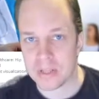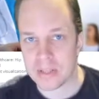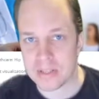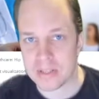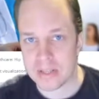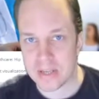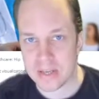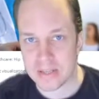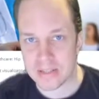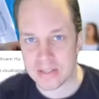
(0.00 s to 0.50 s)
that
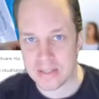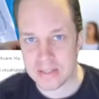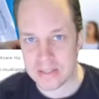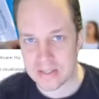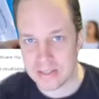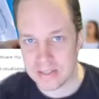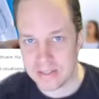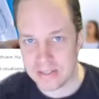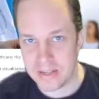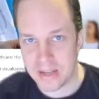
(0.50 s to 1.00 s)

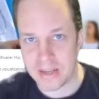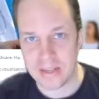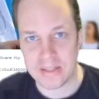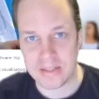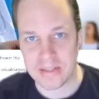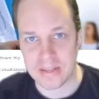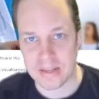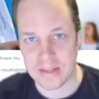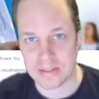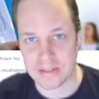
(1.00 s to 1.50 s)
sends
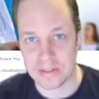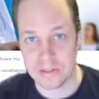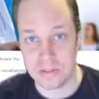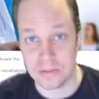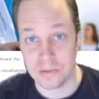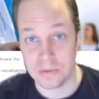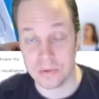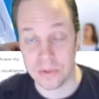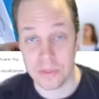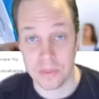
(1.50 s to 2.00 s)
data
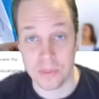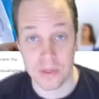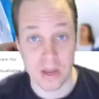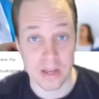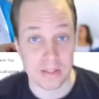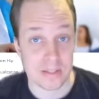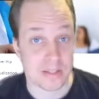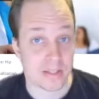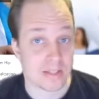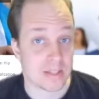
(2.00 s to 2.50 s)
to
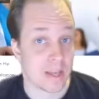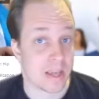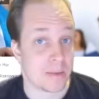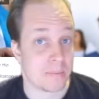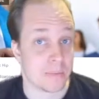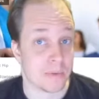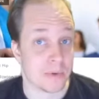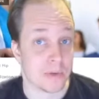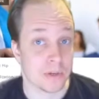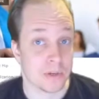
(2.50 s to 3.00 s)
that
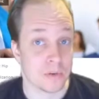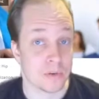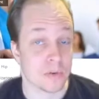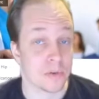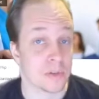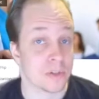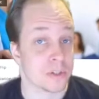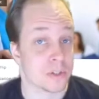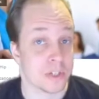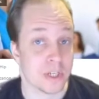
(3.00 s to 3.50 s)
same
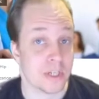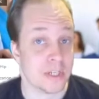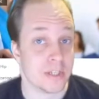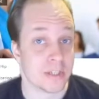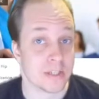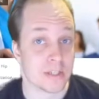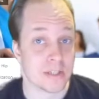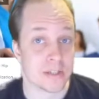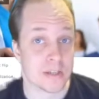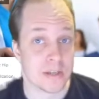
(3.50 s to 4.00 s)
Google
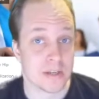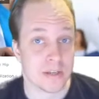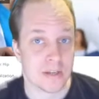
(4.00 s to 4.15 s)
Sheets.